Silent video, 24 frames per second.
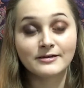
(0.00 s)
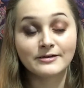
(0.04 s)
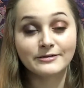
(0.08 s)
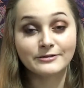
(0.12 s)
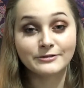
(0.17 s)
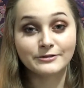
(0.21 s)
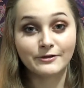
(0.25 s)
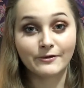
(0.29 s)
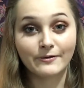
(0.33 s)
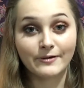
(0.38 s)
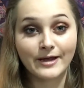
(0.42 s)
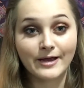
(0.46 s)

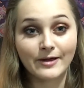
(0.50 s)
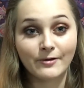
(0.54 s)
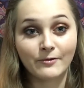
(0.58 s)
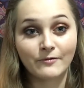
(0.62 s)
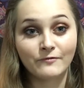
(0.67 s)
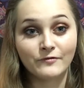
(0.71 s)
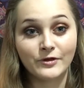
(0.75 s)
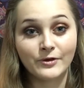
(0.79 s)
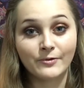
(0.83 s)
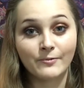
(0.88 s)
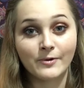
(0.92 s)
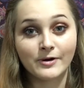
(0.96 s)
So now
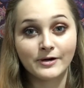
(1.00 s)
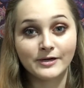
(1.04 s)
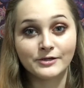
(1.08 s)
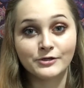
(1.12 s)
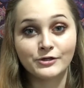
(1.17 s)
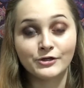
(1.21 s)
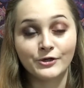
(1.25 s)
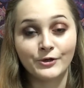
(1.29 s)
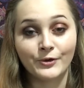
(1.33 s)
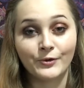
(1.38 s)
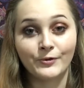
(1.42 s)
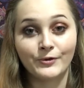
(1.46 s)
if you wanted
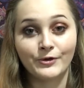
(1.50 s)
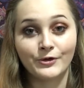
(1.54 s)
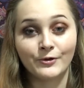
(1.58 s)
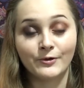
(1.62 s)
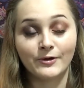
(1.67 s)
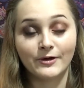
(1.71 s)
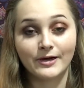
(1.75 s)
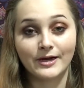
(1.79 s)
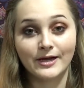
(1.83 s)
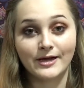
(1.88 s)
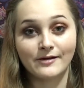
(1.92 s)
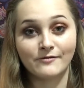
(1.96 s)
to, you
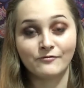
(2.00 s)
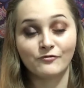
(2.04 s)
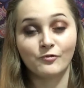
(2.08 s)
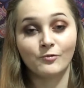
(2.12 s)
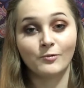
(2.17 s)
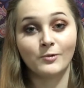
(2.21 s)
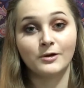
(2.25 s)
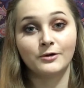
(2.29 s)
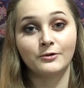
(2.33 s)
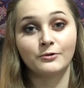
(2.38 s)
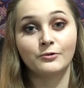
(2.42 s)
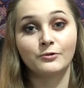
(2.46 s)
could have
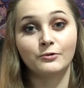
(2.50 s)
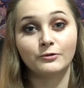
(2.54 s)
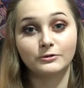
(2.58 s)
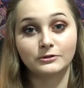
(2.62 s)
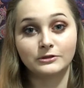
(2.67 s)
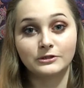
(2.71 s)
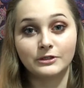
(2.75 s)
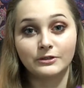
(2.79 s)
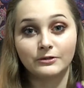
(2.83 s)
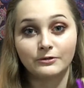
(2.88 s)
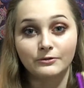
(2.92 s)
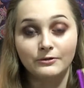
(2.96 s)
one cool
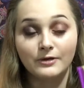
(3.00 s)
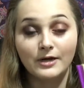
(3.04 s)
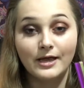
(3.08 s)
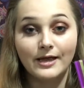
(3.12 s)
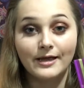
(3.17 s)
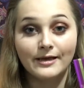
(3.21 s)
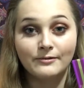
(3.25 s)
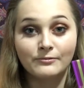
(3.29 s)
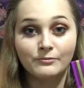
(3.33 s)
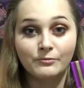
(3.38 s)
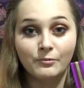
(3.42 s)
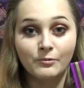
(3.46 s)
tone
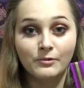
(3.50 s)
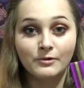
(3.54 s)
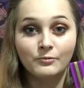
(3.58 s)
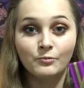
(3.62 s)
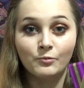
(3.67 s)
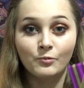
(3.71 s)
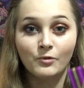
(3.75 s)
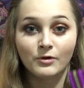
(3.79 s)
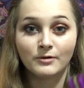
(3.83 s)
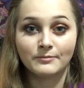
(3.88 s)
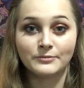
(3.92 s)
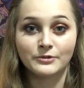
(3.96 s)
and one
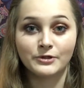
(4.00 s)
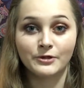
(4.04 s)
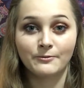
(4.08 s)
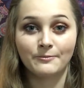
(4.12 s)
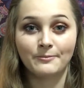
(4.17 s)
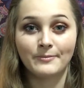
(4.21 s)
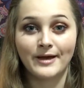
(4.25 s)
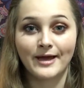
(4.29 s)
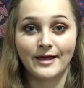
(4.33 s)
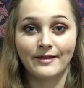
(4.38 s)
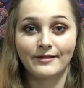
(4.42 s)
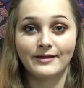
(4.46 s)
warm tone
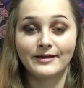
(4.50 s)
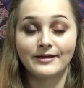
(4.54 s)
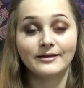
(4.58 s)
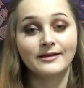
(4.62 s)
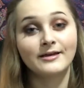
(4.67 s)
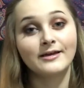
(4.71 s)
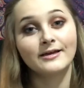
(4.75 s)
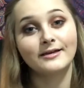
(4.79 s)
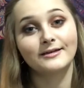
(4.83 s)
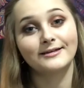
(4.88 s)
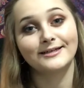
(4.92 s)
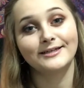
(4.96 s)
palette
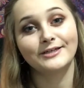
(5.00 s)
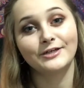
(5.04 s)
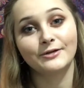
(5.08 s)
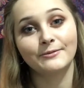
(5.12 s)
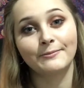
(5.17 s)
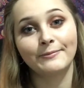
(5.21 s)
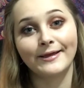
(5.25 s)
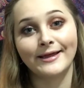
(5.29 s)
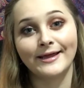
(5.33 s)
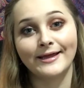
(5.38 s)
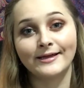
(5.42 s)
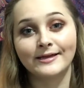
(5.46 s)
in your
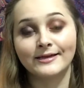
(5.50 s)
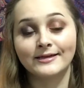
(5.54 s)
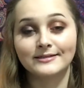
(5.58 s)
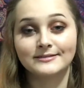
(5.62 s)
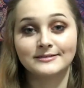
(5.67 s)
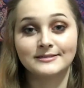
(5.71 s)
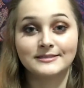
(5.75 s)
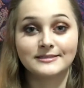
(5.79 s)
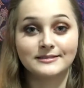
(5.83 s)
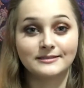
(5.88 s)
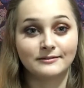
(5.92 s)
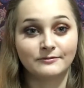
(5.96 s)
bag
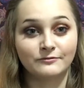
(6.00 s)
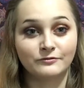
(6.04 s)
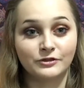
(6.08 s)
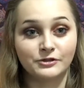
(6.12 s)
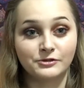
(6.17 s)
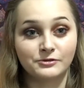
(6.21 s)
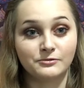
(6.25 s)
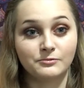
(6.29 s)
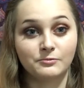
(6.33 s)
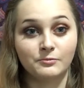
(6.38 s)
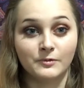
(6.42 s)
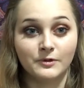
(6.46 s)
instead of
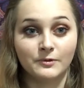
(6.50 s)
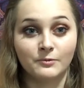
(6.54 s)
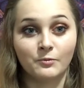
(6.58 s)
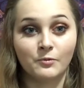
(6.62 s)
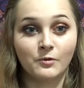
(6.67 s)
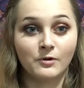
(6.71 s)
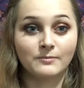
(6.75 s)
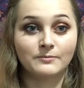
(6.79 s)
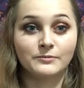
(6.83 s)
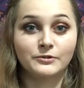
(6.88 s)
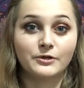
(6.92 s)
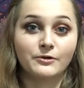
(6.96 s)
just one
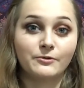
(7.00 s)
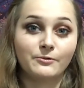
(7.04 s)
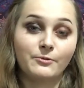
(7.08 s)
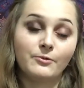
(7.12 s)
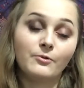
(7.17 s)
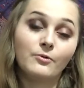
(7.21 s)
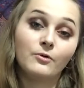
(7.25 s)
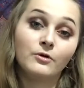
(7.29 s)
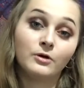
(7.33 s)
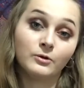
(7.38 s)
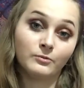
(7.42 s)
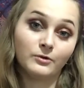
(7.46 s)
warm tone
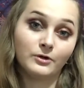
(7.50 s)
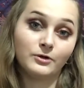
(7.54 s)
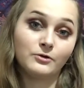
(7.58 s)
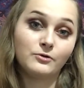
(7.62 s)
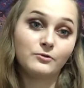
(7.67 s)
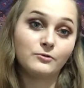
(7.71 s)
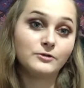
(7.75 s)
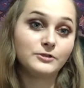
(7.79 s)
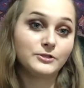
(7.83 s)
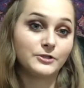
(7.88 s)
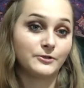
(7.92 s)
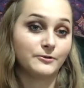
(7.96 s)
or one
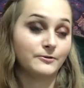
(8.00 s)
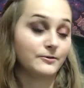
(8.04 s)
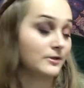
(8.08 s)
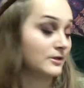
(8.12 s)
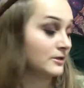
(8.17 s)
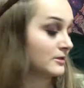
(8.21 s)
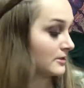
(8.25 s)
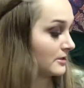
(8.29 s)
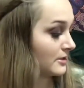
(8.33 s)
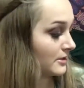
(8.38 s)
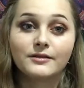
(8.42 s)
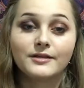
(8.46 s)
cool tone.
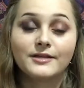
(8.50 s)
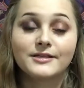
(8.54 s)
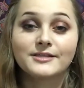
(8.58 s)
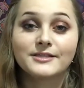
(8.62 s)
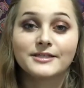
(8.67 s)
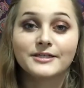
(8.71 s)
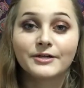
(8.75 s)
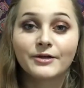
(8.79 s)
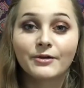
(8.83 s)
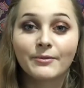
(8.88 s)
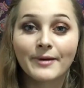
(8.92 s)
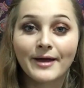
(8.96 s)
These
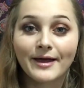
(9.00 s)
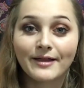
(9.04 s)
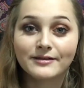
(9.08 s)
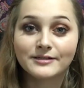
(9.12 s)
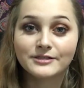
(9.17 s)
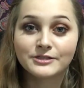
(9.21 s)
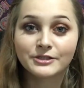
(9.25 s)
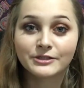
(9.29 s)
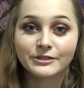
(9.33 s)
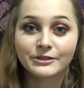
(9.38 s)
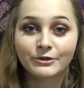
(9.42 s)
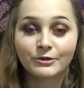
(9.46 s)
little
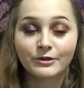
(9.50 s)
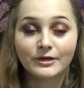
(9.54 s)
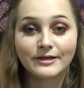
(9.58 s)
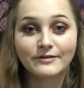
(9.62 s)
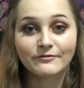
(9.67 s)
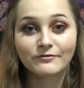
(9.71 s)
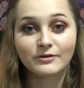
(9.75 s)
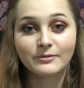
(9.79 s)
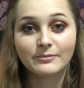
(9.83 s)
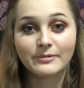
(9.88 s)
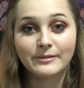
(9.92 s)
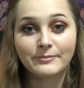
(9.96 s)
palettes are great
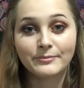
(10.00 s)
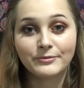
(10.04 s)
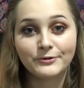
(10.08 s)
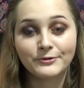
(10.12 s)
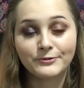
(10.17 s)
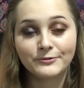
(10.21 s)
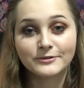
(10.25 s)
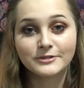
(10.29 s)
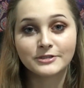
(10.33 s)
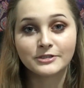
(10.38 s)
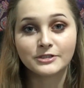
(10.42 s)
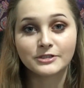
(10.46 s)
for people
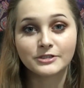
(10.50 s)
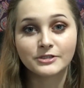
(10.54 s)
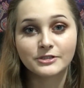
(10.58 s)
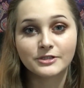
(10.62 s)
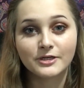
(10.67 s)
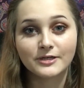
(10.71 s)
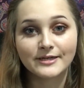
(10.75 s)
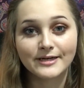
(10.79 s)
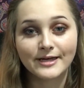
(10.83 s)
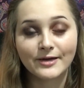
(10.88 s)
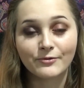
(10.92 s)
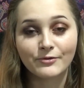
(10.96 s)
who are just
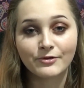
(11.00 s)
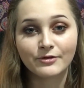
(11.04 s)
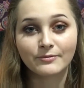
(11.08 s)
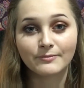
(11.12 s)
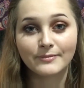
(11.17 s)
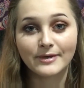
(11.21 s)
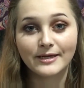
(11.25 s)
starting out with